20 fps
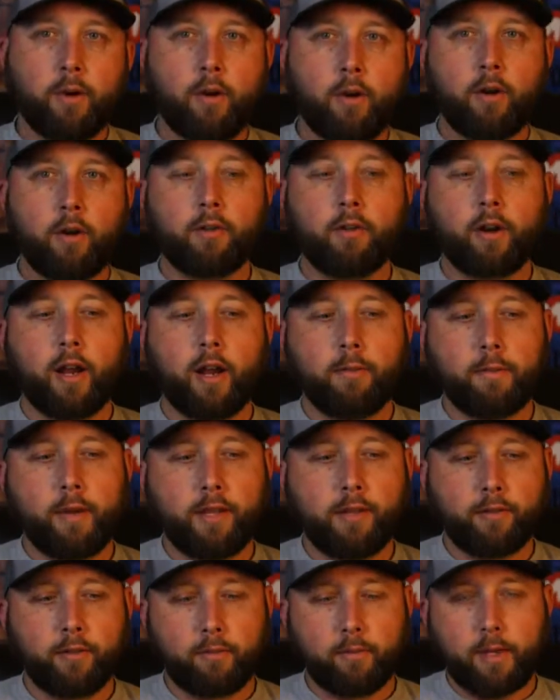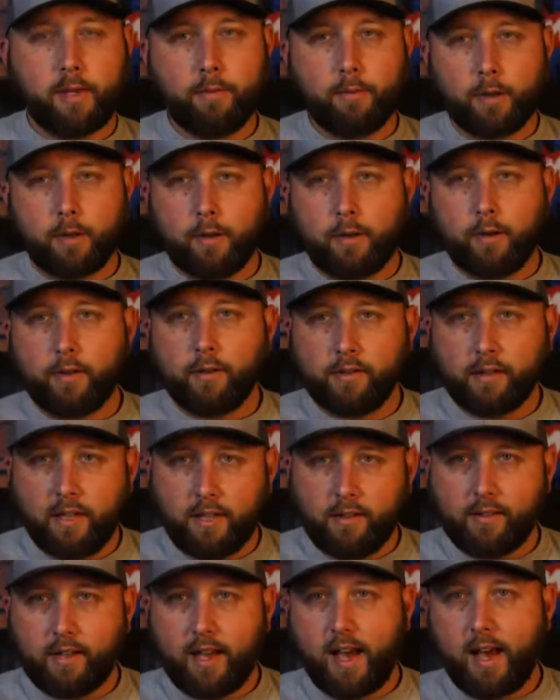on crankbaits for me because
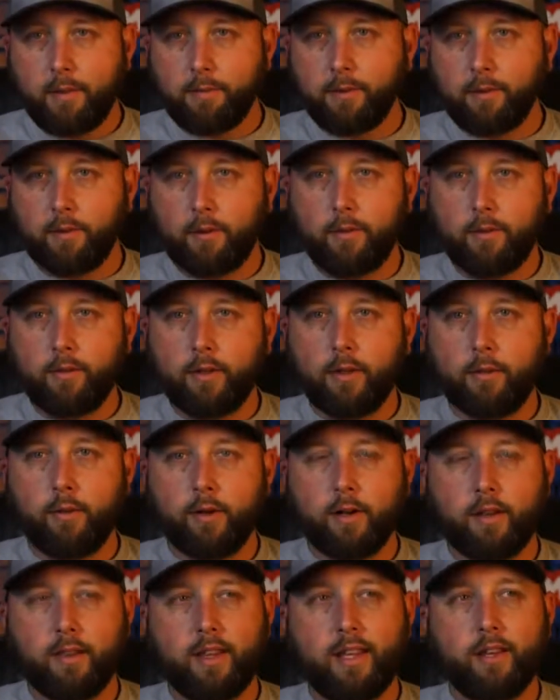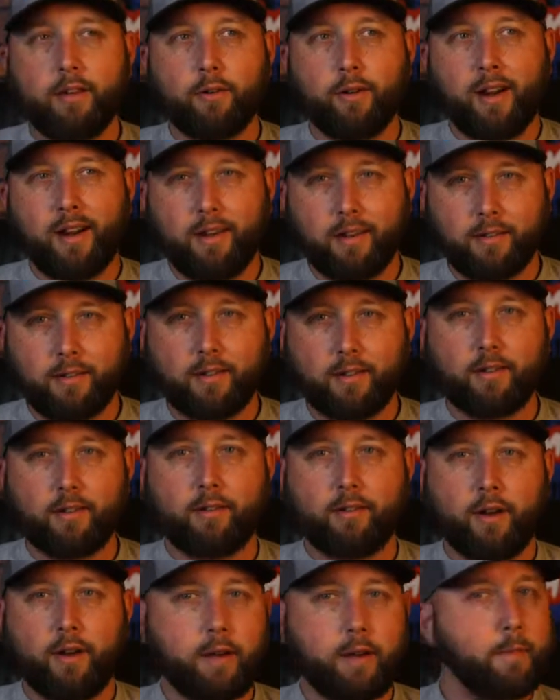it is absolutely one of the greatest
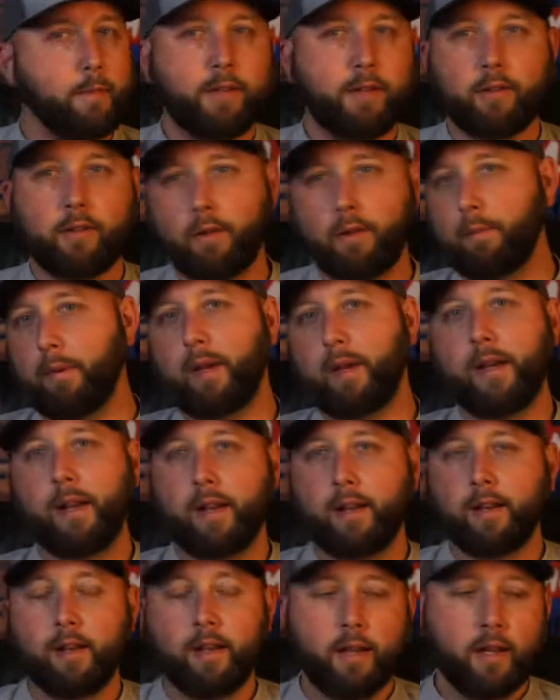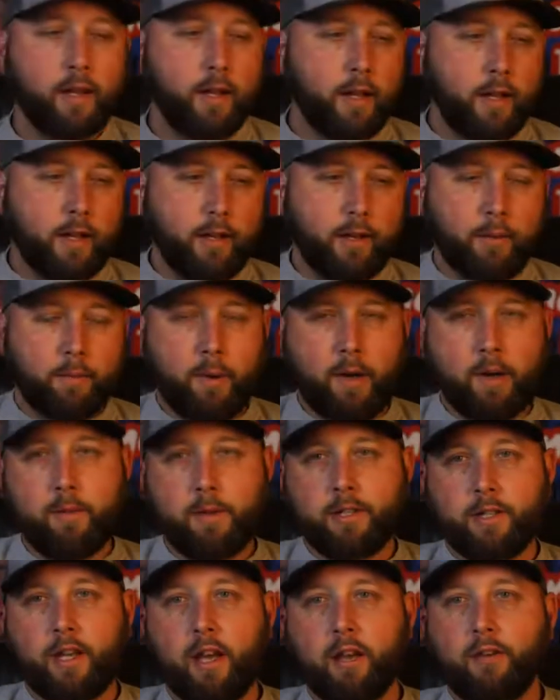crankbaits on the planet. You can pretty
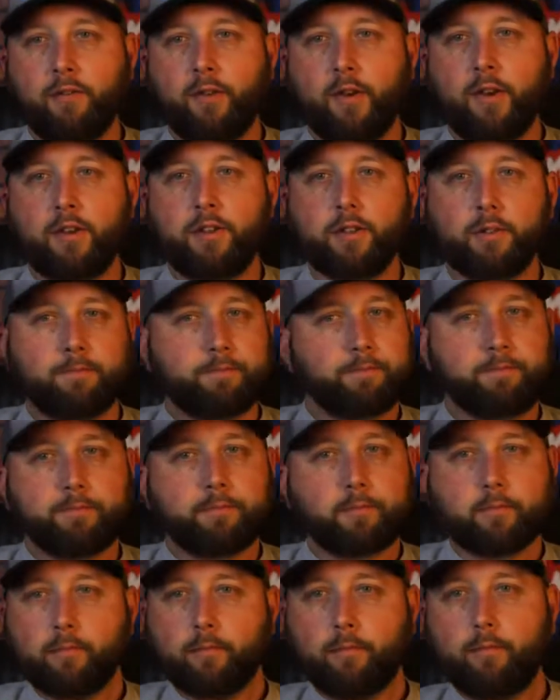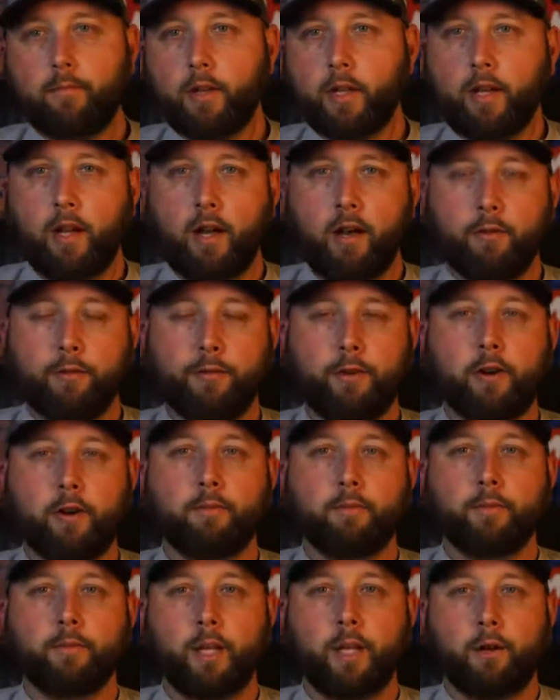much catch fish
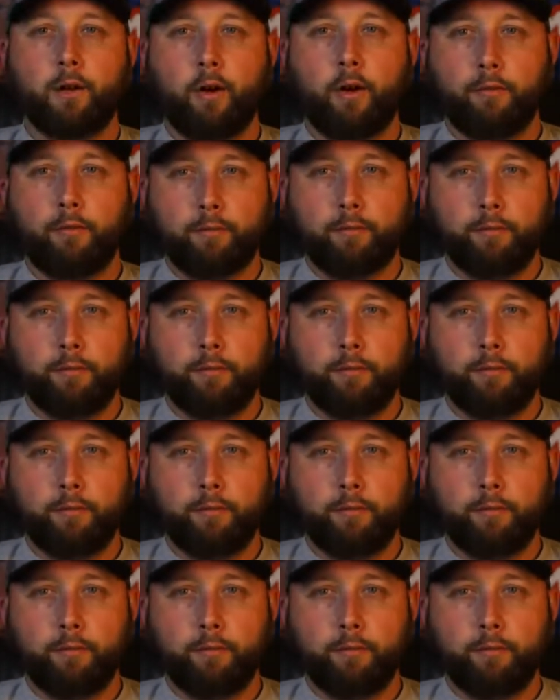from a